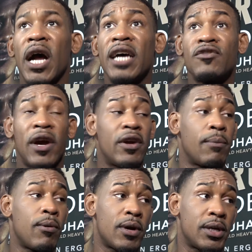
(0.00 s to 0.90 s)
It's very
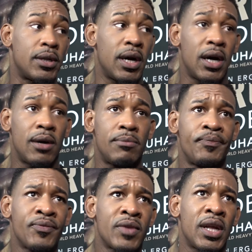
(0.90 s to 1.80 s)
important. Um,
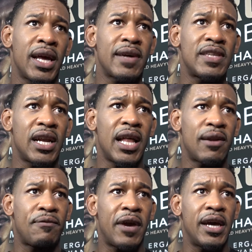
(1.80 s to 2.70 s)
like I said, a
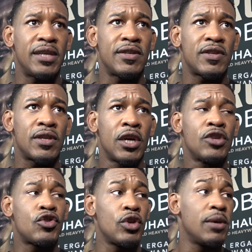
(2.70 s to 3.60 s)
lot of fans
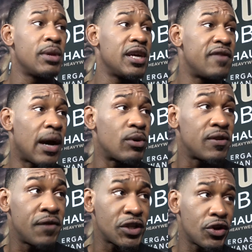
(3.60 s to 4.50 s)
truly believe that I was
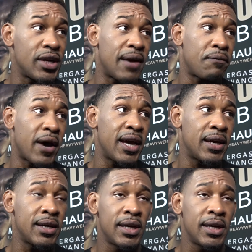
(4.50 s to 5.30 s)
the victor in that fight.